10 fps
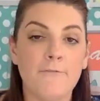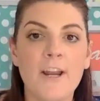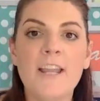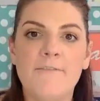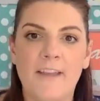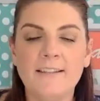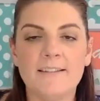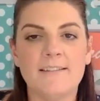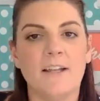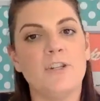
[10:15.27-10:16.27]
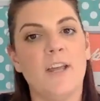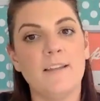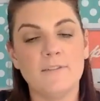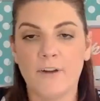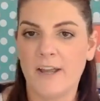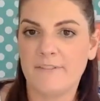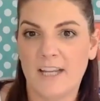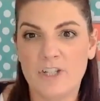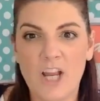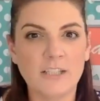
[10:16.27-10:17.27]
free events such as
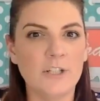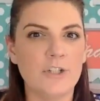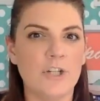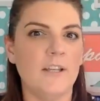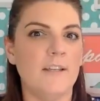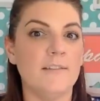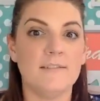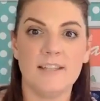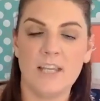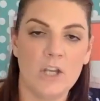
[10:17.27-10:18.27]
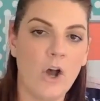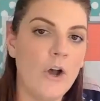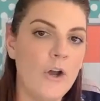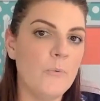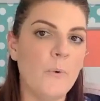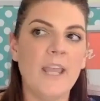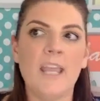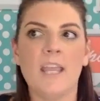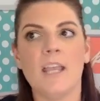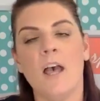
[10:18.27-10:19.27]
5-day challenges, CEO
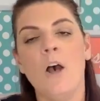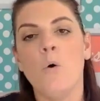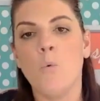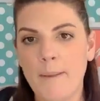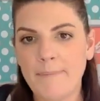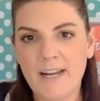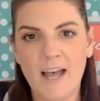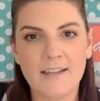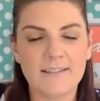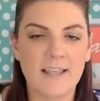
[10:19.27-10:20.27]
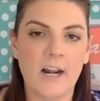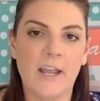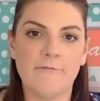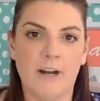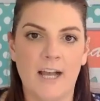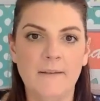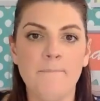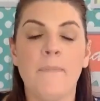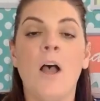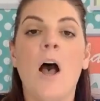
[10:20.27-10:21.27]
week, webinars that I
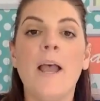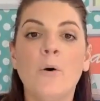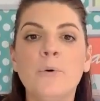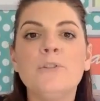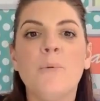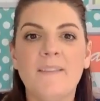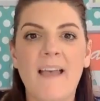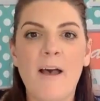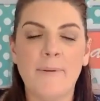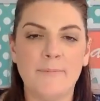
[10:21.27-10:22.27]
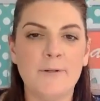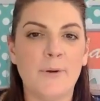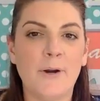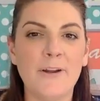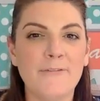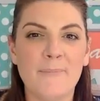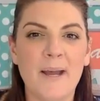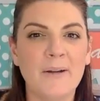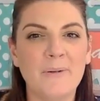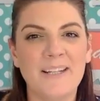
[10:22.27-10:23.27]
run, I also allow people to borrow from
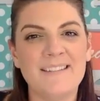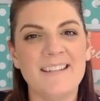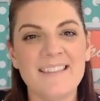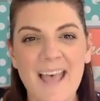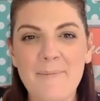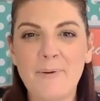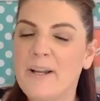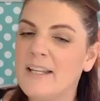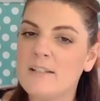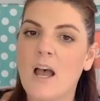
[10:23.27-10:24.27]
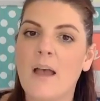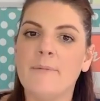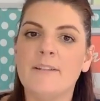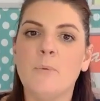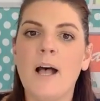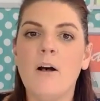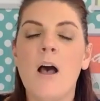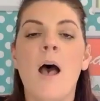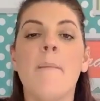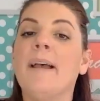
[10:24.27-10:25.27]
my audience at that point in time as
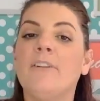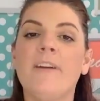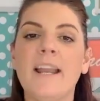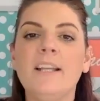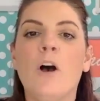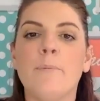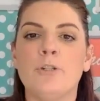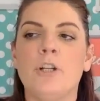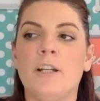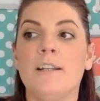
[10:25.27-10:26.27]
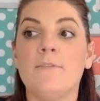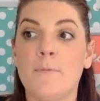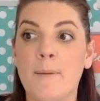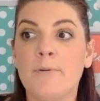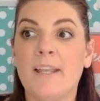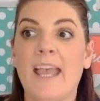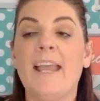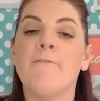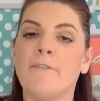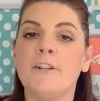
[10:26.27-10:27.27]
well by creating opportunities for people to get
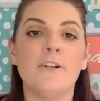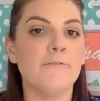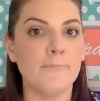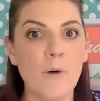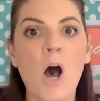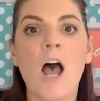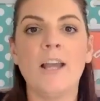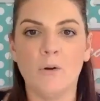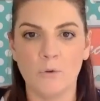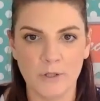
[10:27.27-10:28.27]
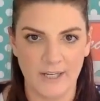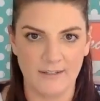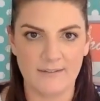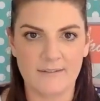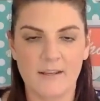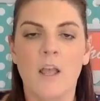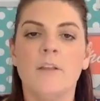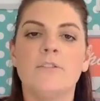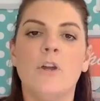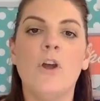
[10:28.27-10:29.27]
in front of my audience.
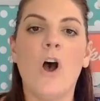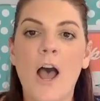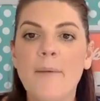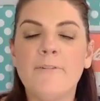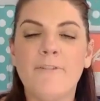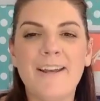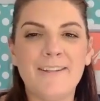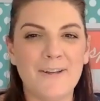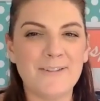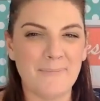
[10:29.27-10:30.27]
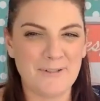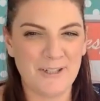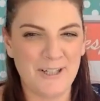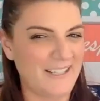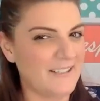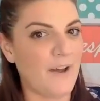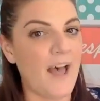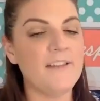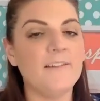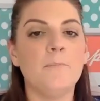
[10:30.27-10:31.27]
So I'm providing those opportunities for
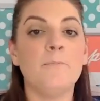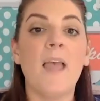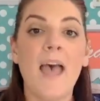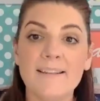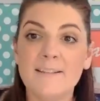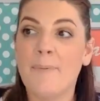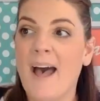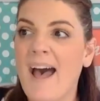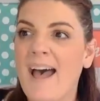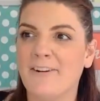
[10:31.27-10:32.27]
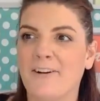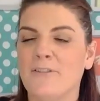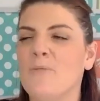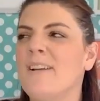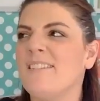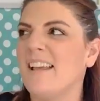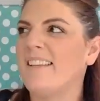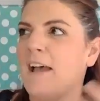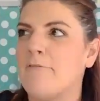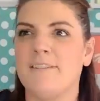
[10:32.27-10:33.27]
others as a part of almost
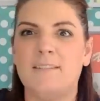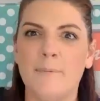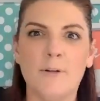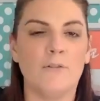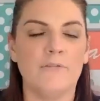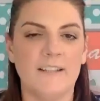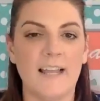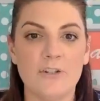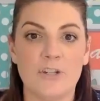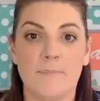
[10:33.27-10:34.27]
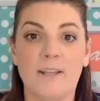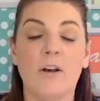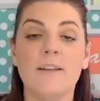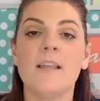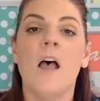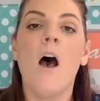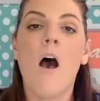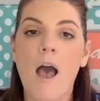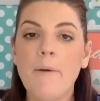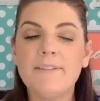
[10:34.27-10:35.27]
like that reciprocal relationship, because
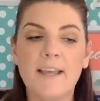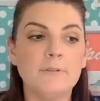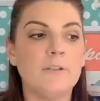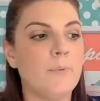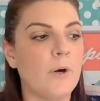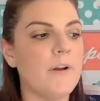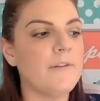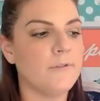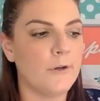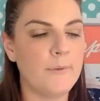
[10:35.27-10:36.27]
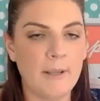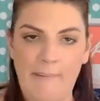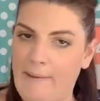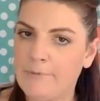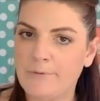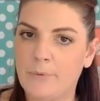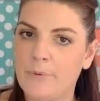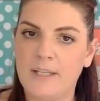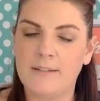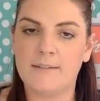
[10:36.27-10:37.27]
I was able to borrow so many people's
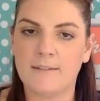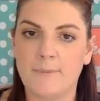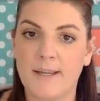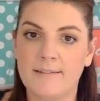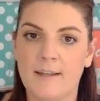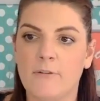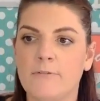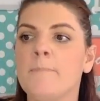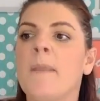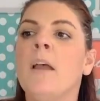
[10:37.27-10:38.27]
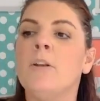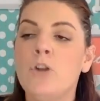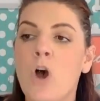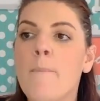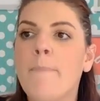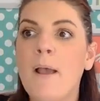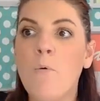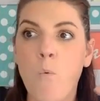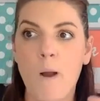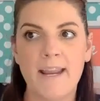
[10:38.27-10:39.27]
audiences myself, not
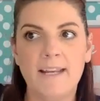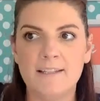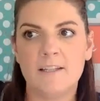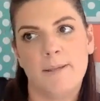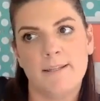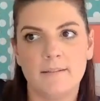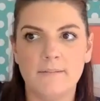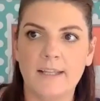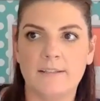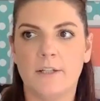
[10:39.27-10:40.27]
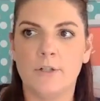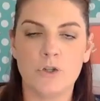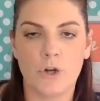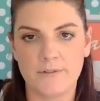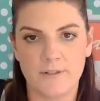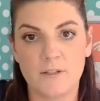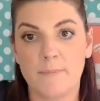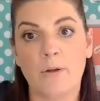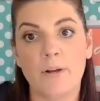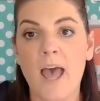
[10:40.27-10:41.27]
by waiting to be selected and chosen to
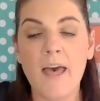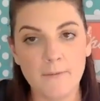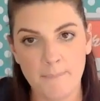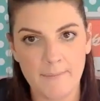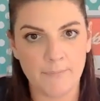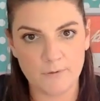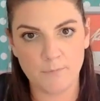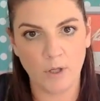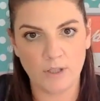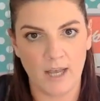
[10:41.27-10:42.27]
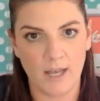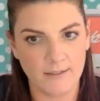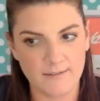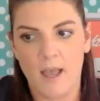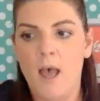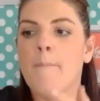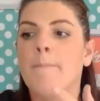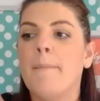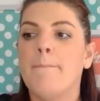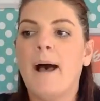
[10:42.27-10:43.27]
be on other people's podcasts,
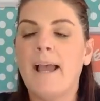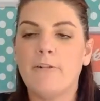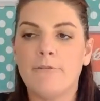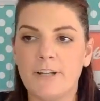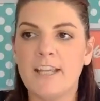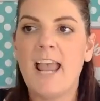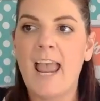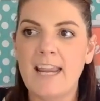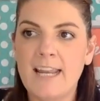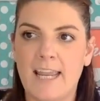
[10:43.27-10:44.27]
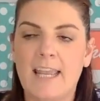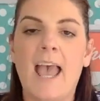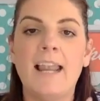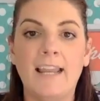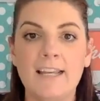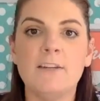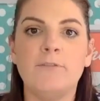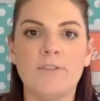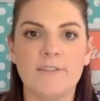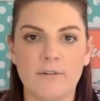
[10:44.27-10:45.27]
but by creating an
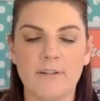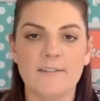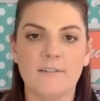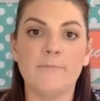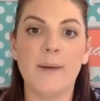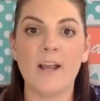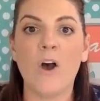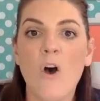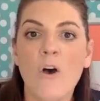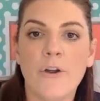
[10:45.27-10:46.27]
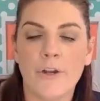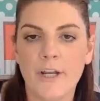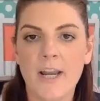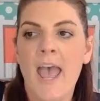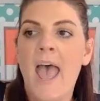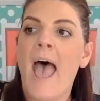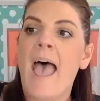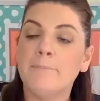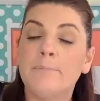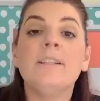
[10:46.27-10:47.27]
interview series of my own
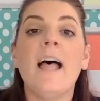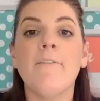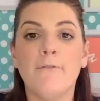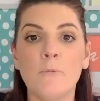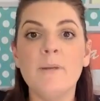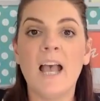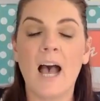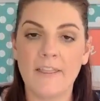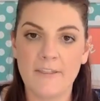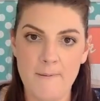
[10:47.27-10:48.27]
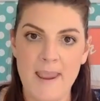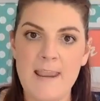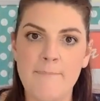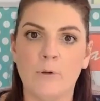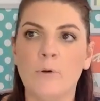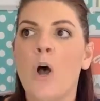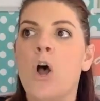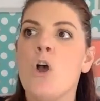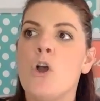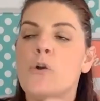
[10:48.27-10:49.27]
and platforming other people
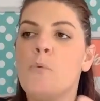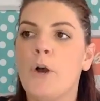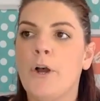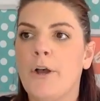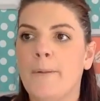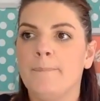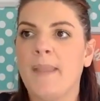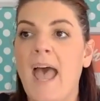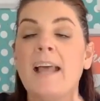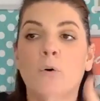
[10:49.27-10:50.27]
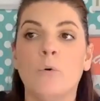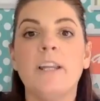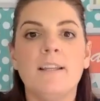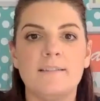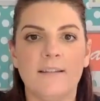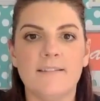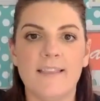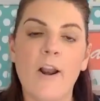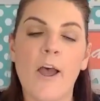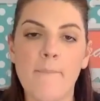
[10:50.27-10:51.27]
who had audiences
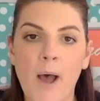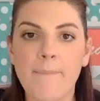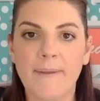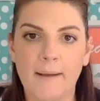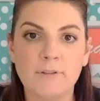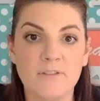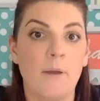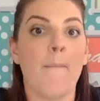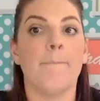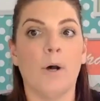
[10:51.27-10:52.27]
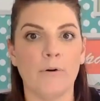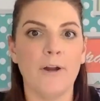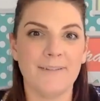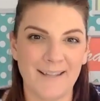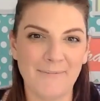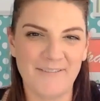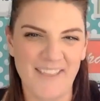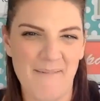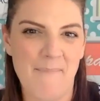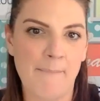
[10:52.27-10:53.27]
that I might be able to borrow some of
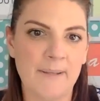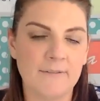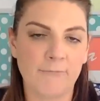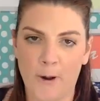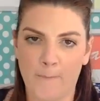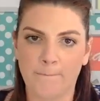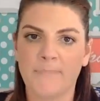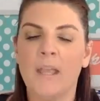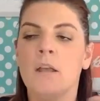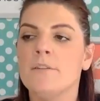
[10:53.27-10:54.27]
their members from.